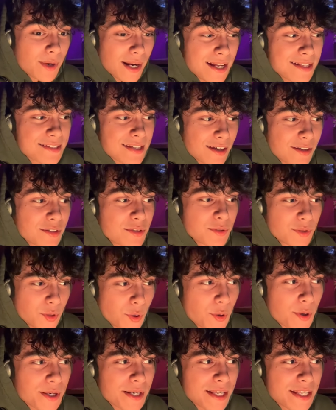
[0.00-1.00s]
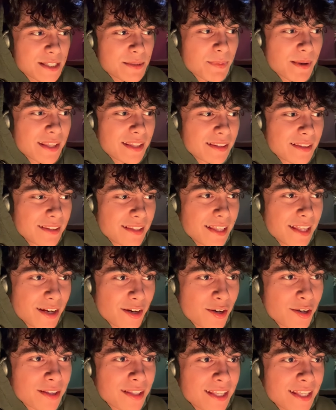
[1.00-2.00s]
I tell you, Lauren has been
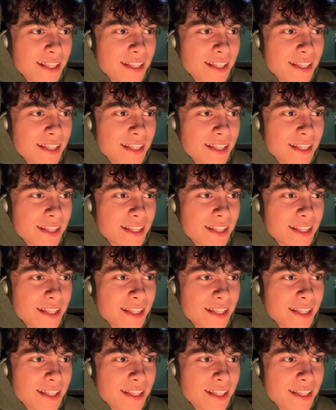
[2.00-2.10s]
literally...